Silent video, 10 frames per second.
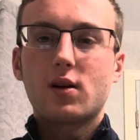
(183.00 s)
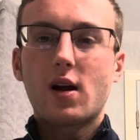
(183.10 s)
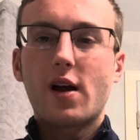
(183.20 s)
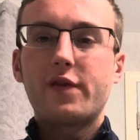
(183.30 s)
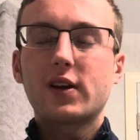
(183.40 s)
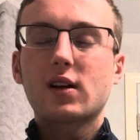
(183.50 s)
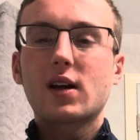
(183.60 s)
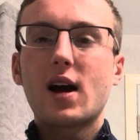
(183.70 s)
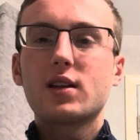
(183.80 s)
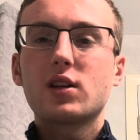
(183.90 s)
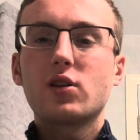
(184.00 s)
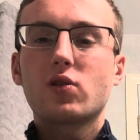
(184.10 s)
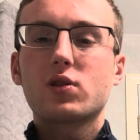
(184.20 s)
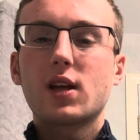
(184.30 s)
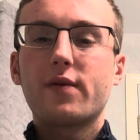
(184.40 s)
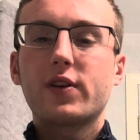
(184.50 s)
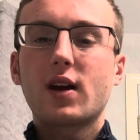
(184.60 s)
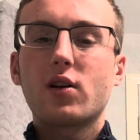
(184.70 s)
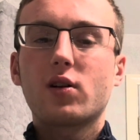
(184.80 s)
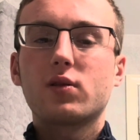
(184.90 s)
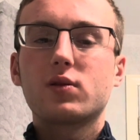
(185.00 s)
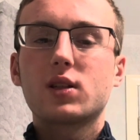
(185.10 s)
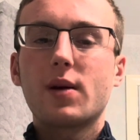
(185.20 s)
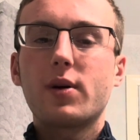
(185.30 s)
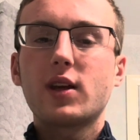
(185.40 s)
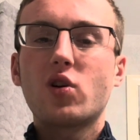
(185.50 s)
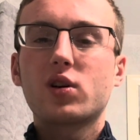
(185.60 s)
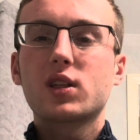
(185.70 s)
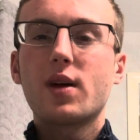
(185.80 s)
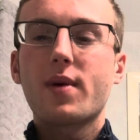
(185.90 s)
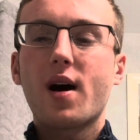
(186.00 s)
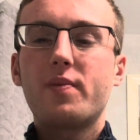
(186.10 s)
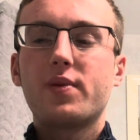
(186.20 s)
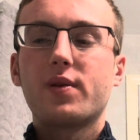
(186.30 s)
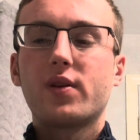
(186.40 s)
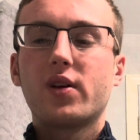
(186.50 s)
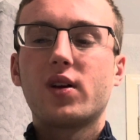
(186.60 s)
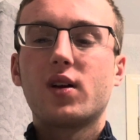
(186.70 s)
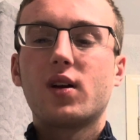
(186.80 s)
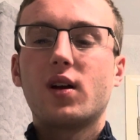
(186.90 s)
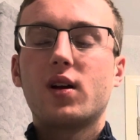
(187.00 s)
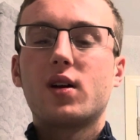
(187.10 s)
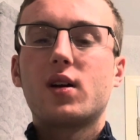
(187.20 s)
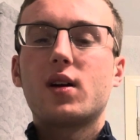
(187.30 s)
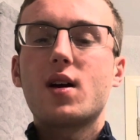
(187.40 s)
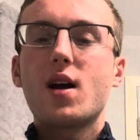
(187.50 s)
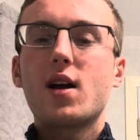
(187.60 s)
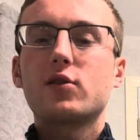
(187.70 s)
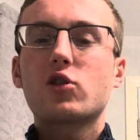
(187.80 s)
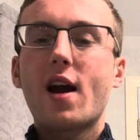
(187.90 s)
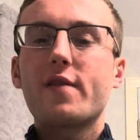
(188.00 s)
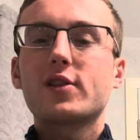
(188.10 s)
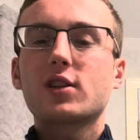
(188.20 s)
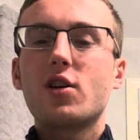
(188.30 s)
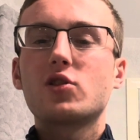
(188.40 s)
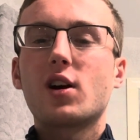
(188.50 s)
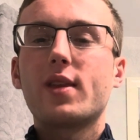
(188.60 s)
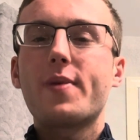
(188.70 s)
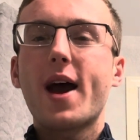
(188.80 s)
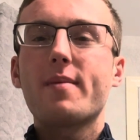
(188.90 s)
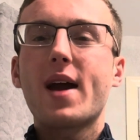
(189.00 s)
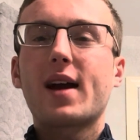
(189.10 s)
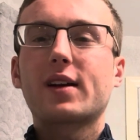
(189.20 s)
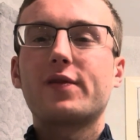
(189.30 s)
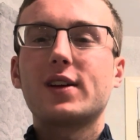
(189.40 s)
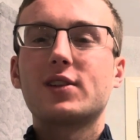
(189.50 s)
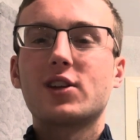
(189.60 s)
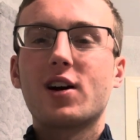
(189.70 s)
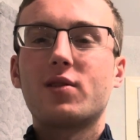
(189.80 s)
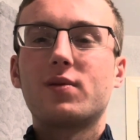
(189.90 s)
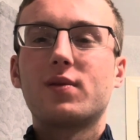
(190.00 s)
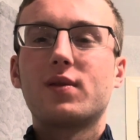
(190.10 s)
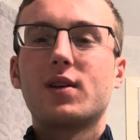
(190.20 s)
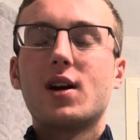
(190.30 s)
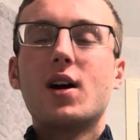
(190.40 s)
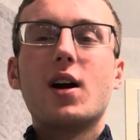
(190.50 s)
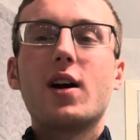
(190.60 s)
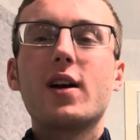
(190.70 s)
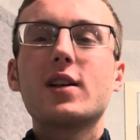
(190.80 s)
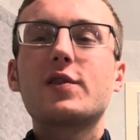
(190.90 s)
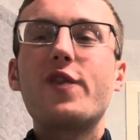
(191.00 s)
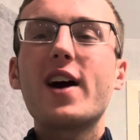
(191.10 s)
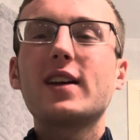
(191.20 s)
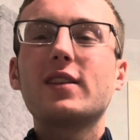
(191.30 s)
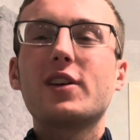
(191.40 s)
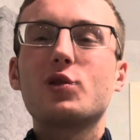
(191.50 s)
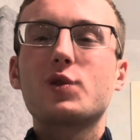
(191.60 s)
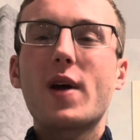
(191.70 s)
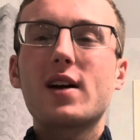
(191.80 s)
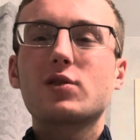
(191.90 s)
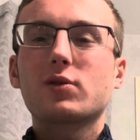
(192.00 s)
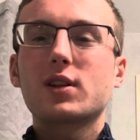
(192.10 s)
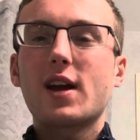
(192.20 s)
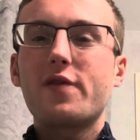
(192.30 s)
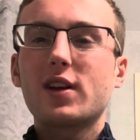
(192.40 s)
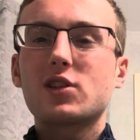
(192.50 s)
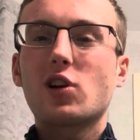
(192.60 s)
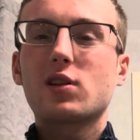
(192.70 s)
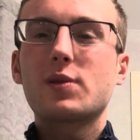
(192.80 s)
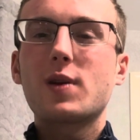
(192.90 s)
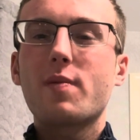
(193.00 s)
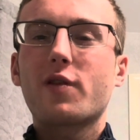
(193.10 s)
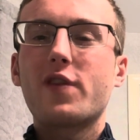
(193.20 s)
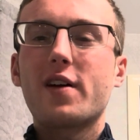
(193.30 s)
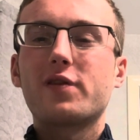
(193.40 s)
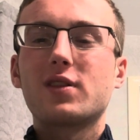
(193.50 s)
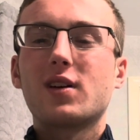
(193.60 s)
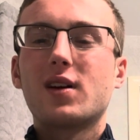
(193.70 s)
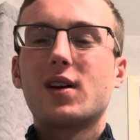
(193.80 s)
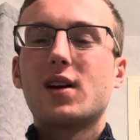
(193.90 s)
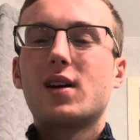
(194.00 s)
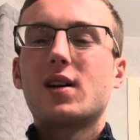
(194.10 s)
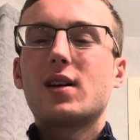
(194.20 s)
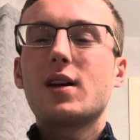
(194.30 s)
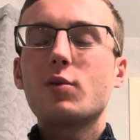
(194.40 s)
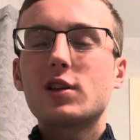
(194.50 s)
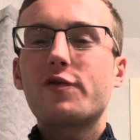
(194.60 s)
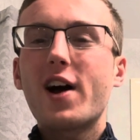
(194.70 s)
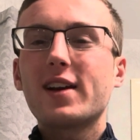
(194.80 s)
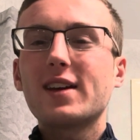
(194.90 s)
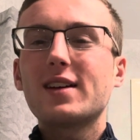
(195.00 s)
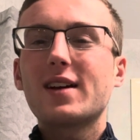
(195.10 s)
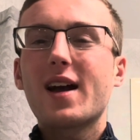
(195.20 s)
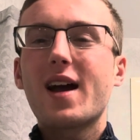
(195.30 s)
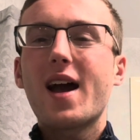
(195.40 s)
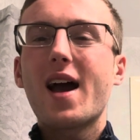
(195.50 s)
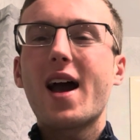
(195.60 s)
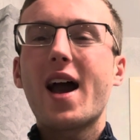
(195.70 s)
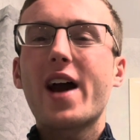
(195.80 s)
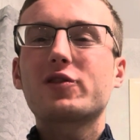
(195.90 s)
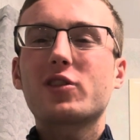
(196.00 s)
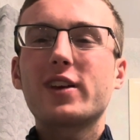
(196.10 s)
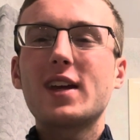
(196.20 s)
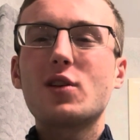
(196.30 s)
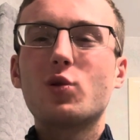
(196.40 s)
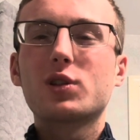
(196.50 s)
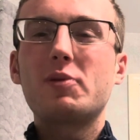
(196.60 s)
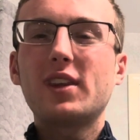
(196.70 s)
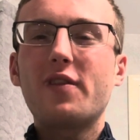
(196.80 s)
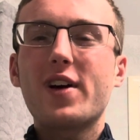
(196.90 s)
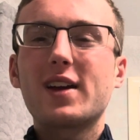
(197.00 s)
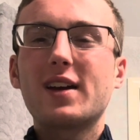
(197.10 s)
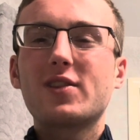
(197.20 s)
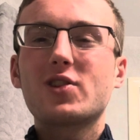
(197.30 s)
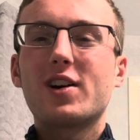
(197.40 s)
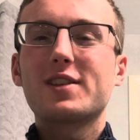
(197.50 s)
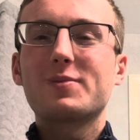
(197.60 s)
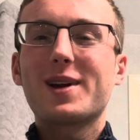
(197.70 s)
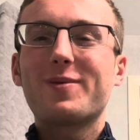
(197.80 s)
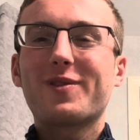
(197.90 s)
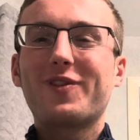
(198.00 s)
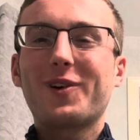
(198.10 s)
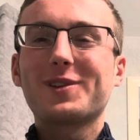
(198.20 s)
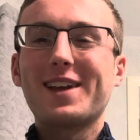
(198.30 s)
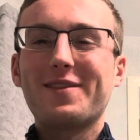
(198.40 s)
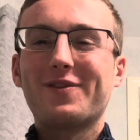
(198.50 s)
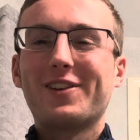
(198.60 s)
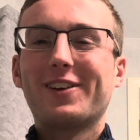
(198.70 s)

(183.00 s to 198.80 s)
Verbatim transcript: I think a cousin or something, I heard somebody hooks them up. And Travis goes on the Pat McAfee show. Uh, it's funny those past, because I think it started September 5th. It was funny after the Eagles beat the Vikings on September 14th.